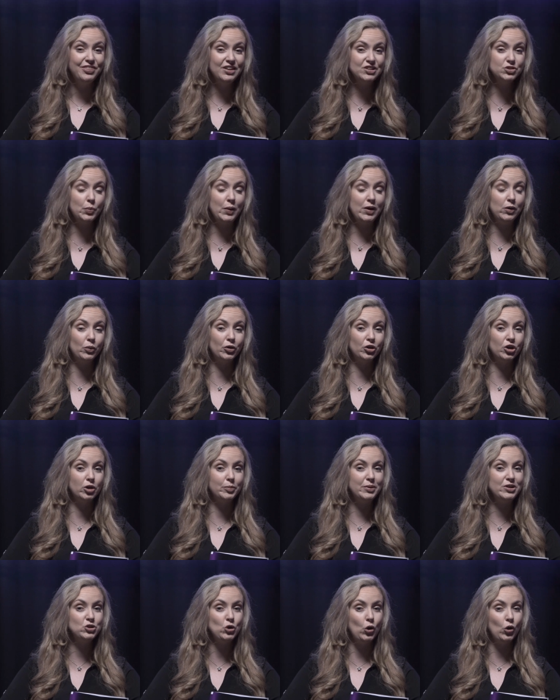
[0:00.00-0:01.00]
This week, we're going
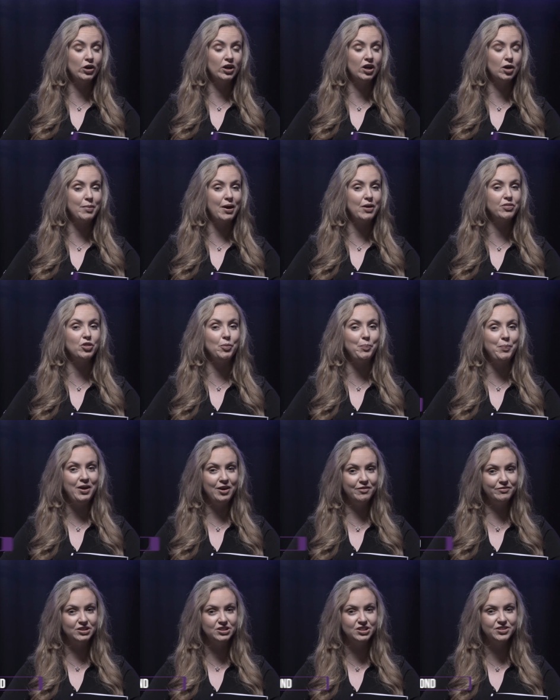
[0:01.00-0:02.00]
to be talking about the
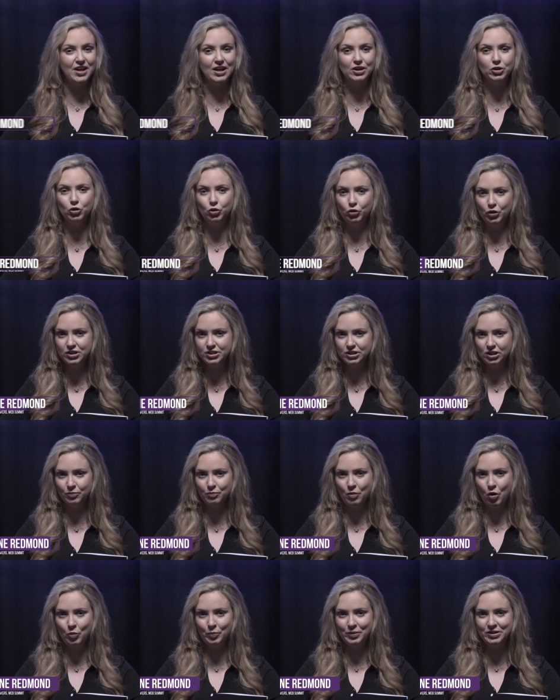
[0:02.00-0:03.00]
pivot, that critical
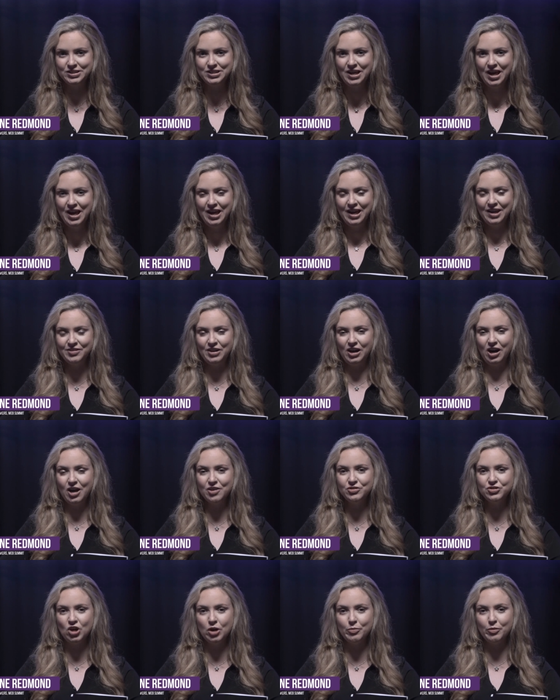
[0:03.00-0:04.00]
moment in the
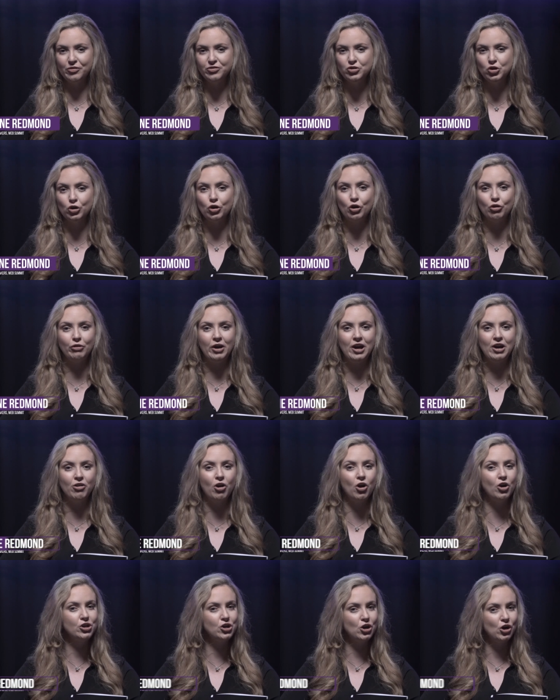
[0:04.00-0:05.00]
lifetime of your career
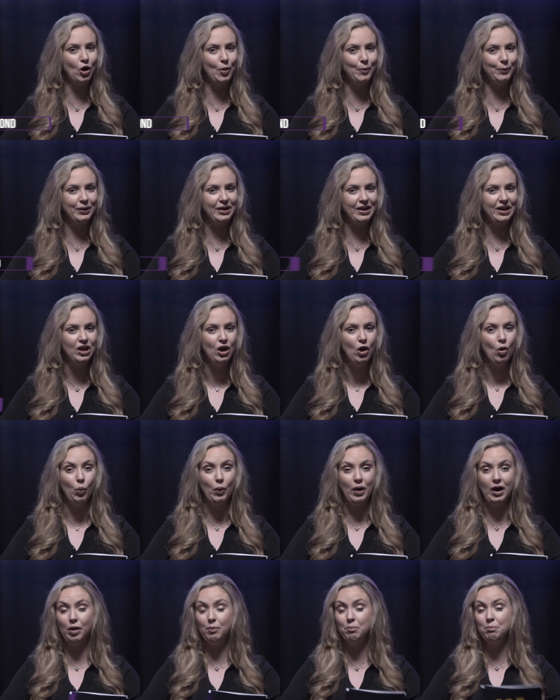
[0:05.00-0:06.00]
or your company
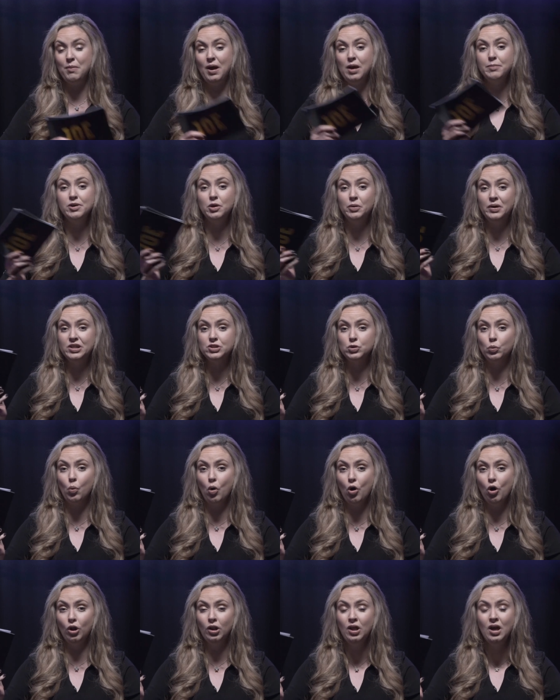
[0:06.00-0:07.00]
where maybe you hit a
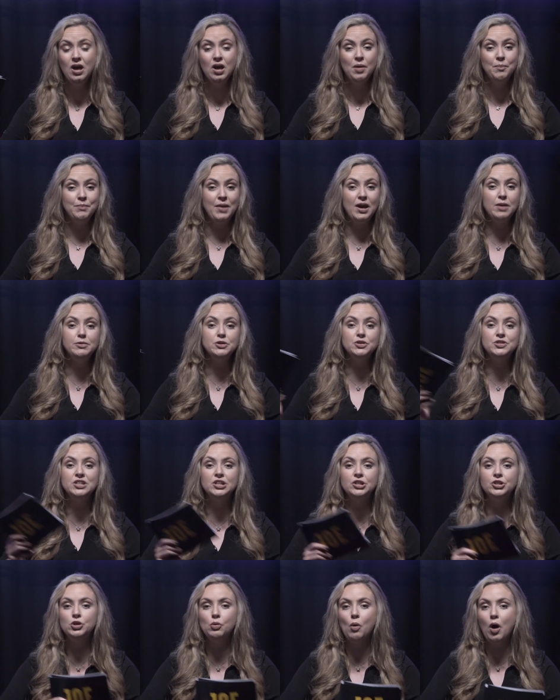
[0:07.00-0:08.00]
wall, maybe you
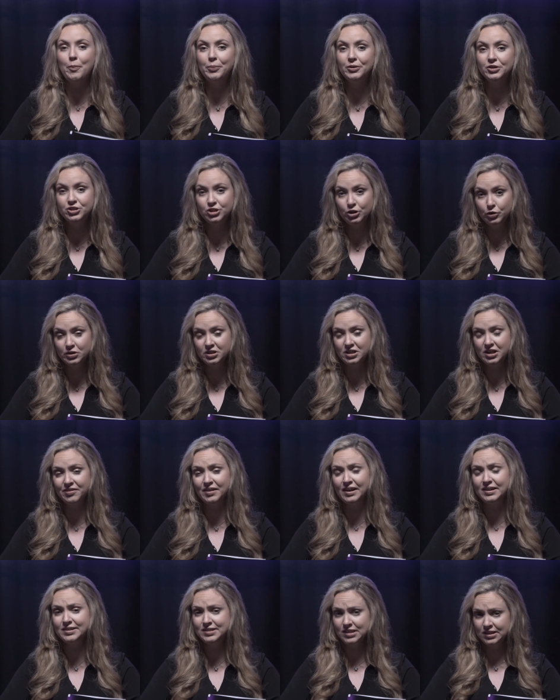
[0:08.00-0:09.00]
see a new opportunity
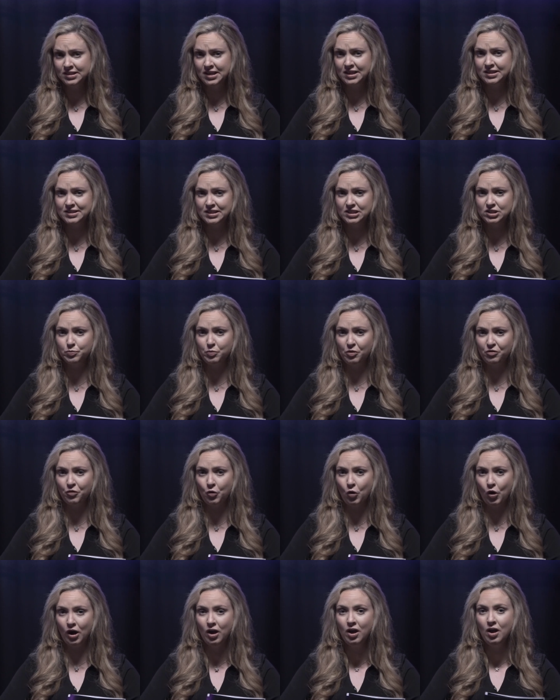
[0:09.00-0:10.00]
that didn't exist
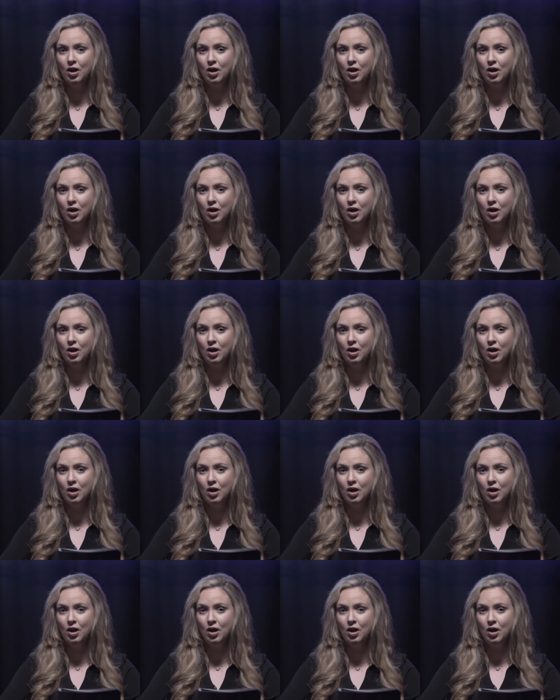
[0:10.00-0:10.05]
before,